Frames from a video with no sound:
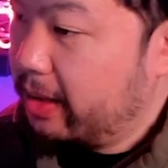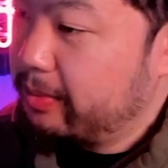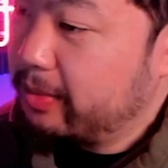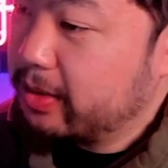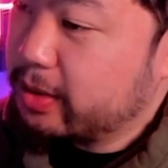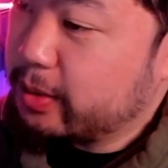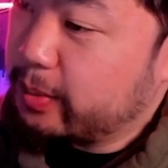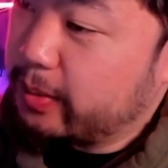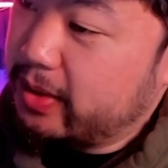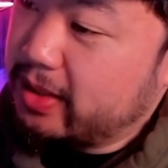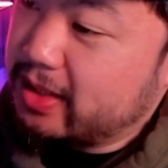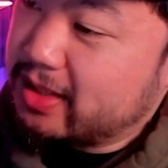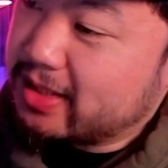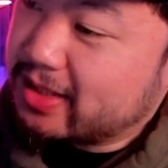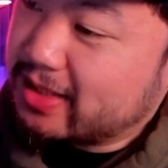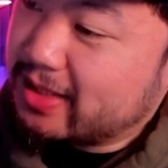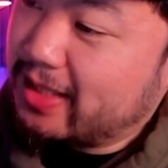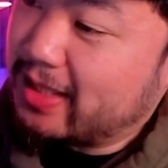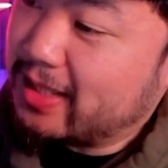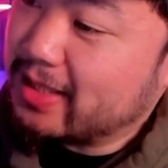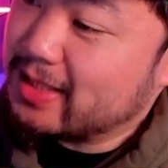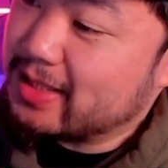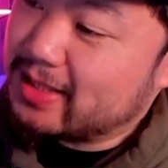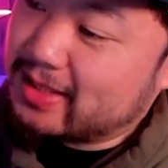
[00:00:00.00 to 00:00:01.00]
in between the
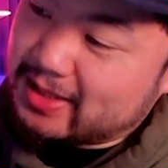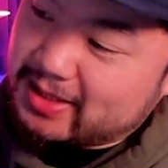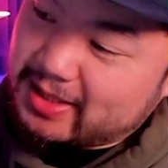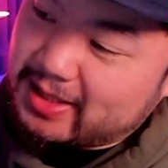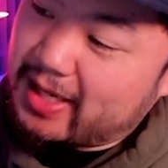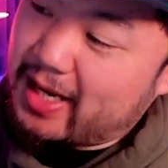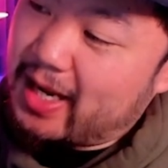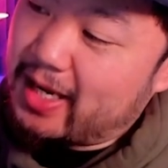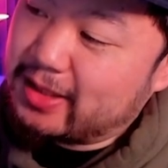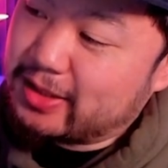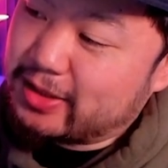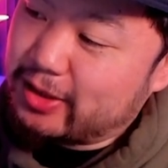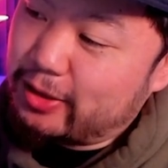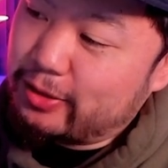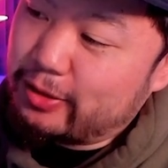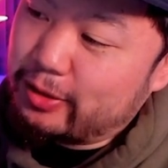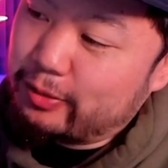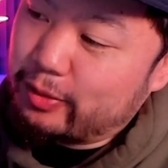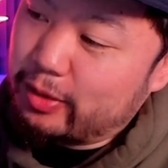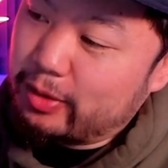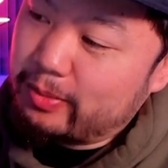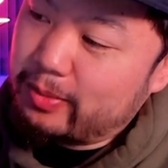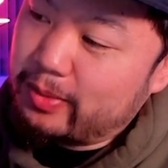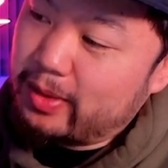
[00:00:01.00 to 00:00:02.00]
sticks, you got
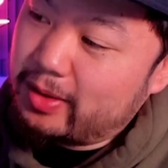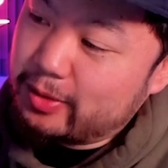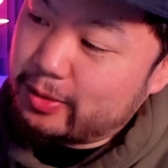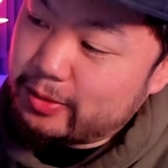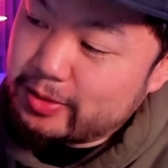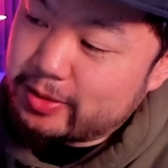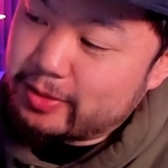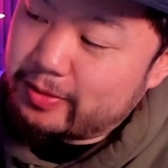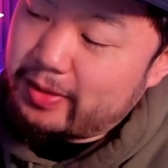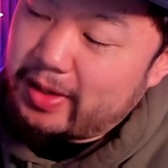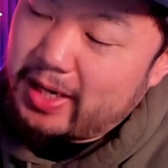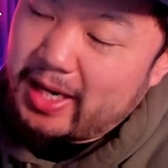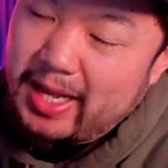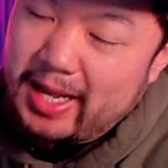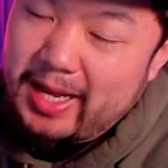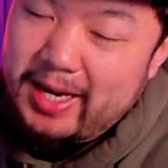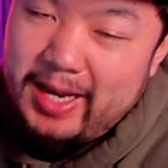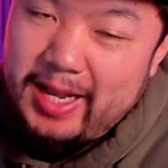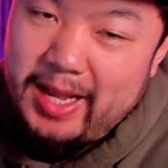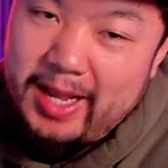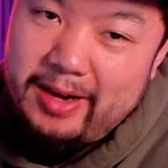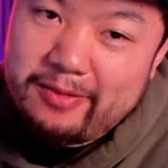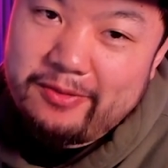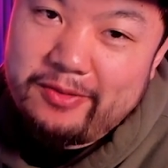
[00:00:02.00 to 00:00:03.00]
Donnarumma, who's already at
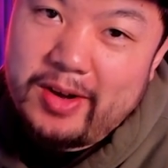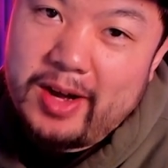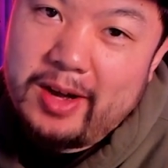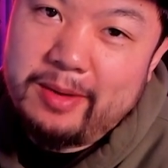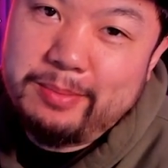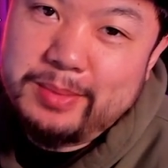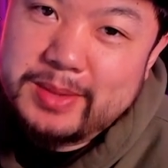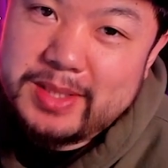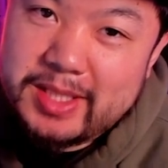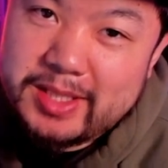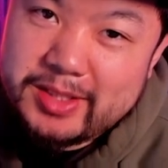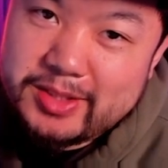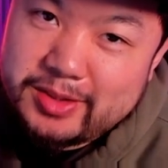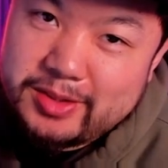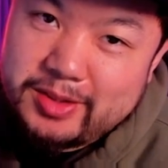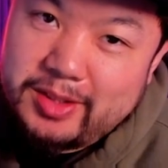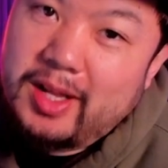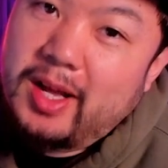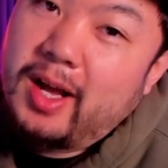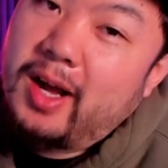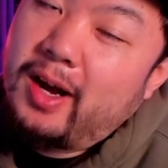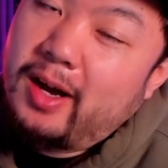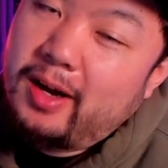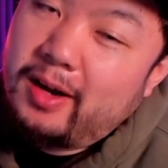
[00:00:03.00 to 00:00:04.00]
an 85, potential
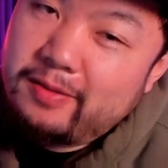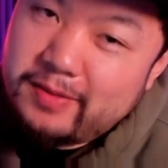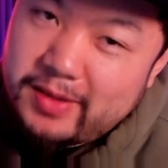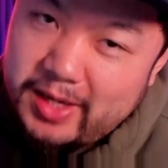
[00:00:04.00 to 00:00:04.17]
of